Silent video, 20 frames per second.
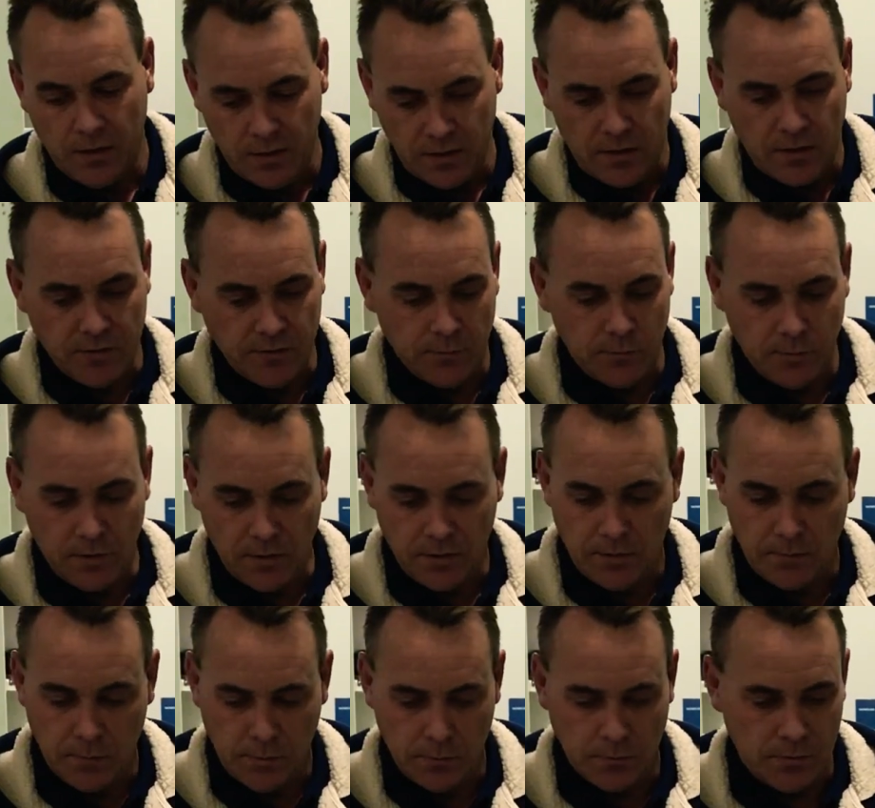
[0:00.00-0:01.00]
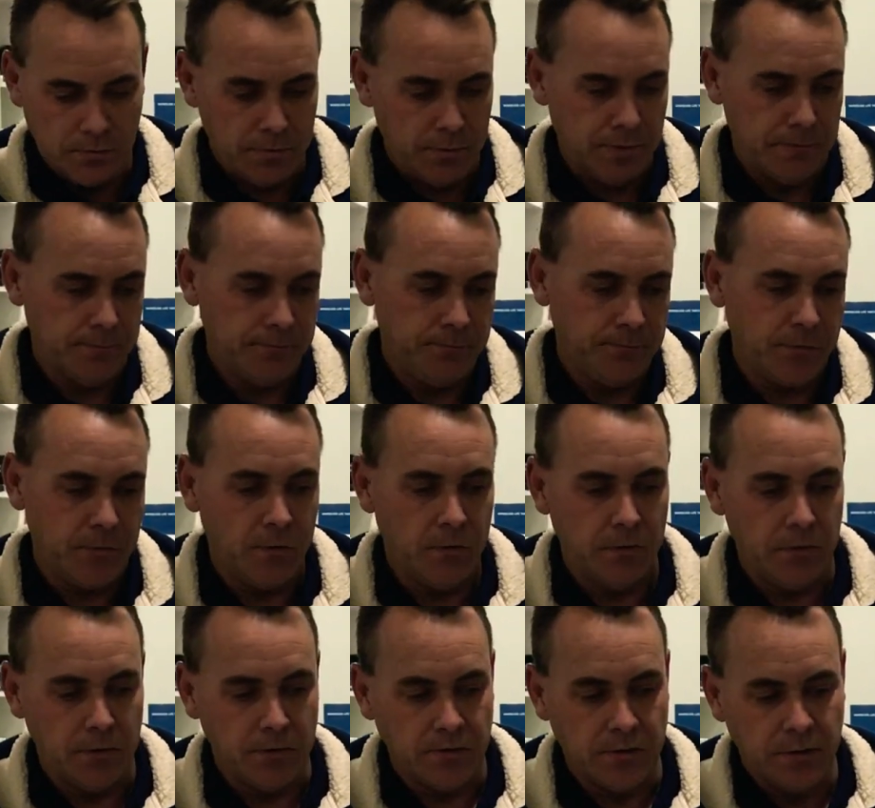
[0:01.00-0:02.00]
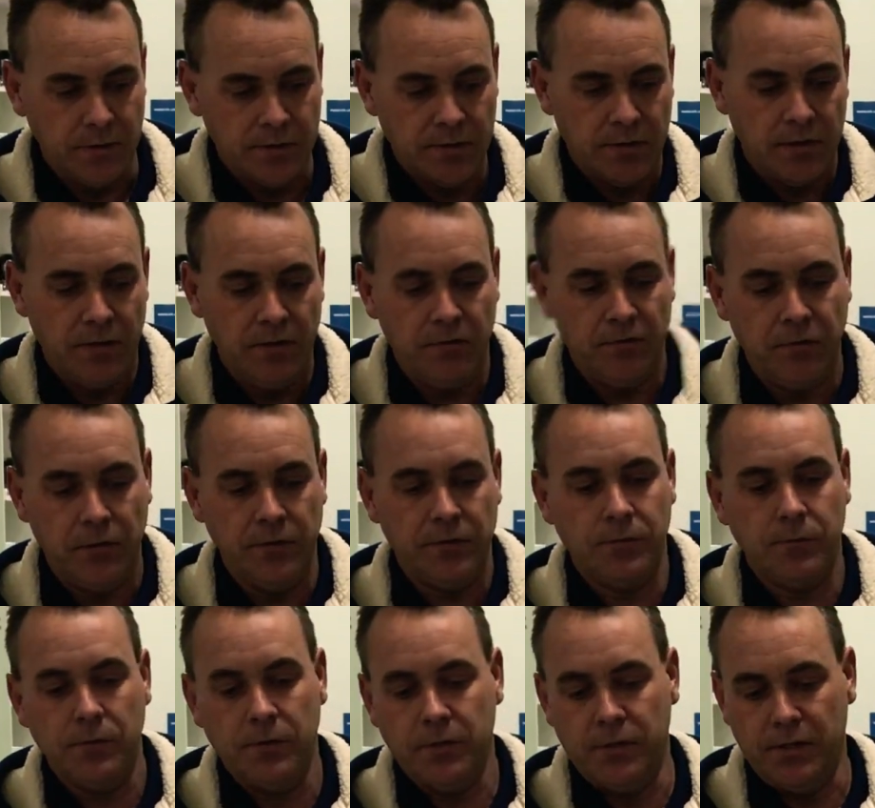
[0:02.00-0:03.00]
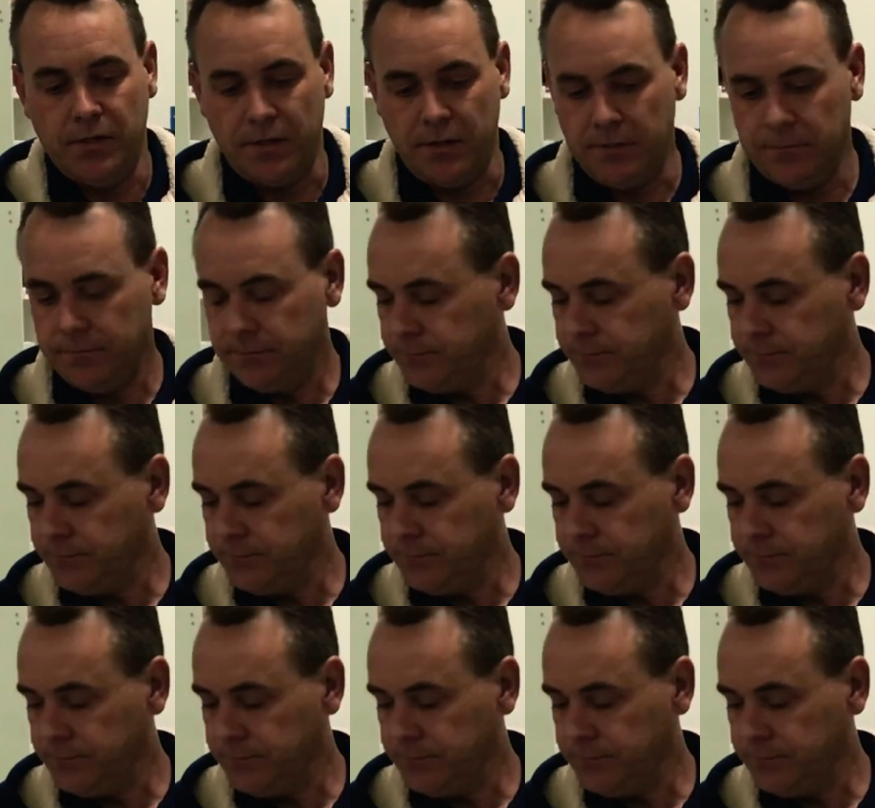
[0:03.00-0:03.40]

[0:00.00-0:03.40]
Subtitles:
Okay, so we've got your bilge pump. All right, so let's get your float switch out.